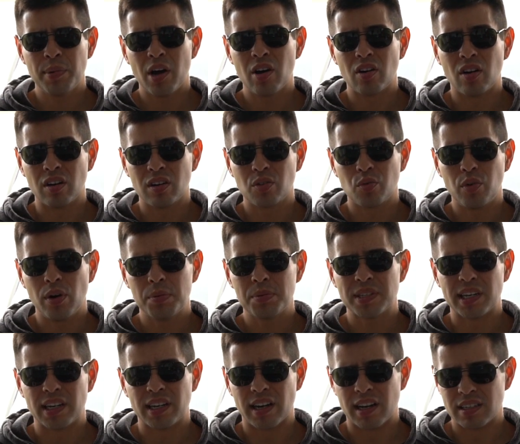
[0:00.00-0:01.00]
out on their
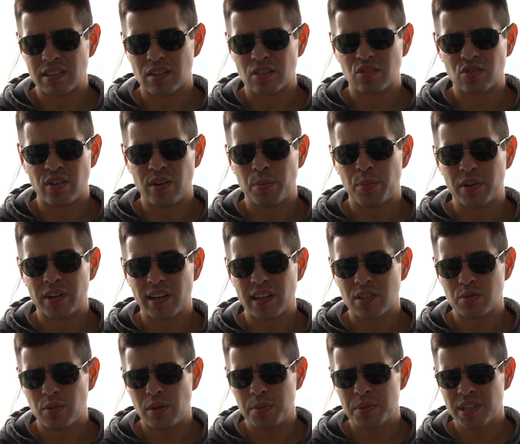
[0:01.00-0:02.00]
website, guys, on Screen
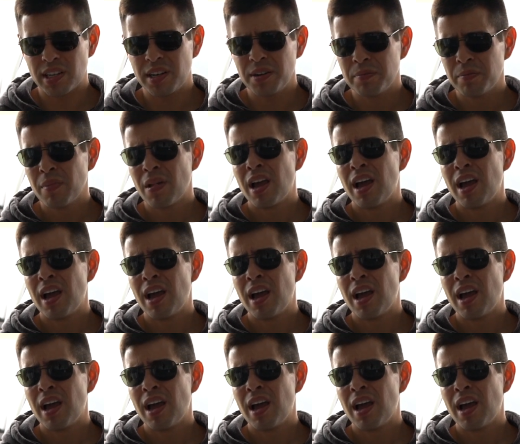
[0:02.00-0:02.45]
Protech's website.